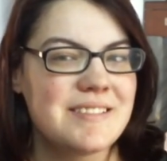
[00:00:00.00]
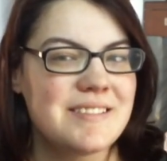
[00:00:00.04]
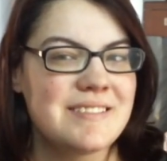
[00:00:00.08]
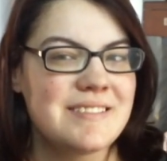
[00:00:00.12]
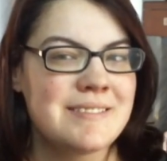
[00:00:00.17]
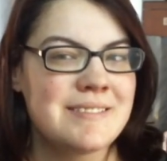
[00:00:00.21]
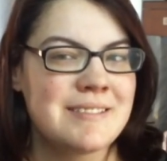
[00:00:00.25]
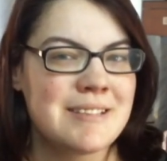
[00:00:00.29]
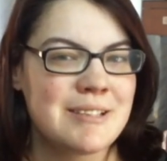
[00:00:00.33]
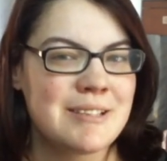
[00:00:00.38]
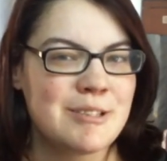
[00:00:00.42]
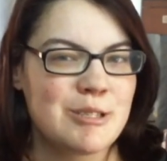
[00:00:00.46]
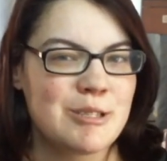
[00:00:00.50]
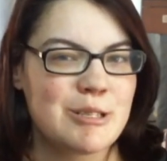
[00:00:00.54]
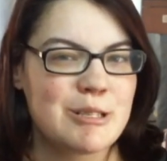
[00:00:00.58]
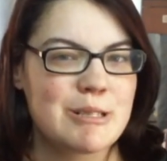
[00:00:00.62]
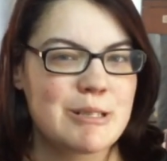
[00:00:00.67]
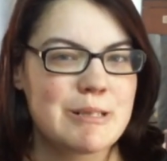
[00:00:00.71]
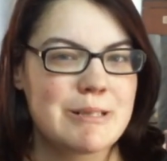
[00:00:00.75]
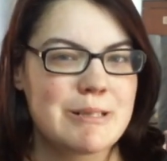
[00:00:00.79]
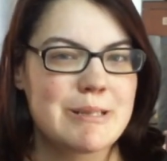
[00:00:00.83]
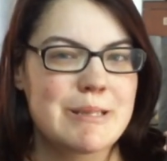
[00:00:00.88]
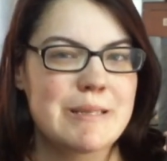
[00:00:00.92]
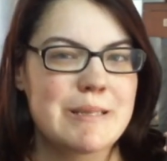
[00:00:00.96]

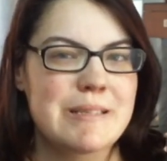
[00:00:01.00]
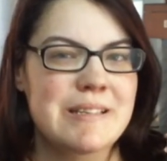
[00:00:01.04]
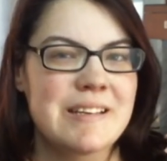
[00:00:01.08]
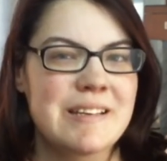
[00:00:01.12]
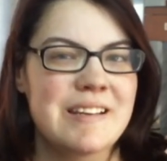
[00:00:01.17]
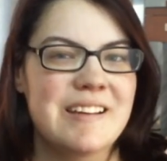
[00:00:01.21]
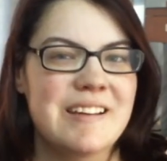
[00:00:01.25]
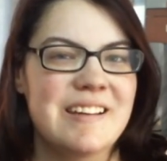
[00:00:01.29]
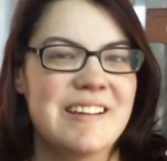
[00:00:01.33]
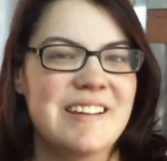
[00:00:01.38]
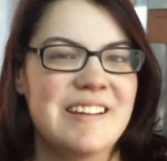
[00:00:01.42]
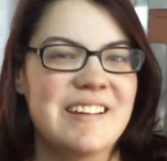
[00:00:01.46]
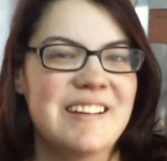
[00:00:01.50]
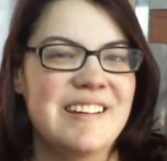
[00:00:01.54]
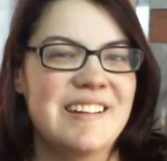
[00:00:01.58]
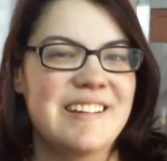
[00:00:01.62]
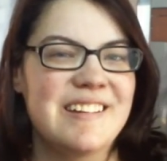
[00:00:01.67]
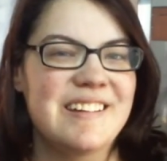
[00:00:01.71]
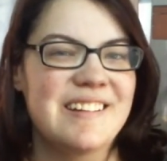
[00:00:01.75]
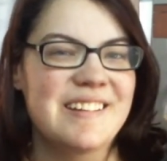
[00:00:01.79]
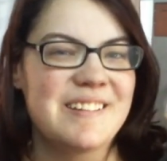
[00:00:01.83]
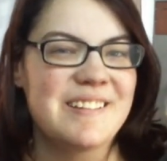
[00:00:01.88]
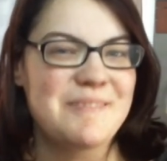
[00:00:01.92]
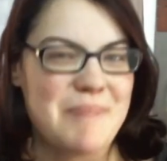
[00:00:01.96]
sister's
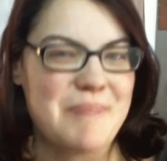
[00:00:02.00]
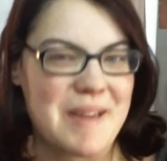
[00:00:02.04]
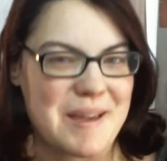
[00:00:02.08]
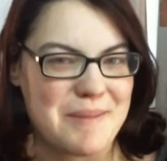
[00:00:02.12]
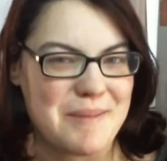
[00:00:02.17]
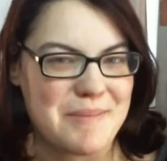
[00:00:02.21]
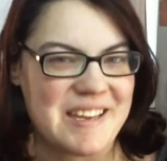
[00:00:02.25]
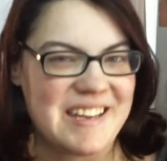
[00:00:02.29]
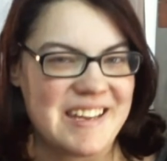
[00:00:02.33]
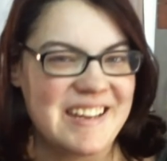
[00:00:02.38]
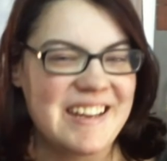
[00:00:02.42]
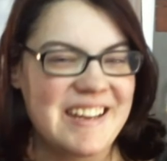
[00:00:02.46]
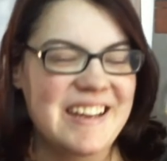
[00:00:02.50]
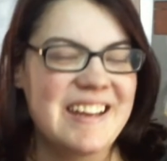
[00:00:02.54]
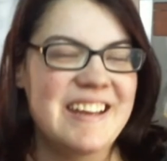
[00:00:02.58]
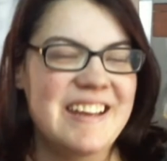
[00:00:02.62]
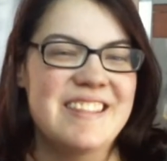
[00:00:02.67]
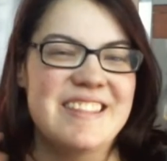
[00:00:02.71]
baby.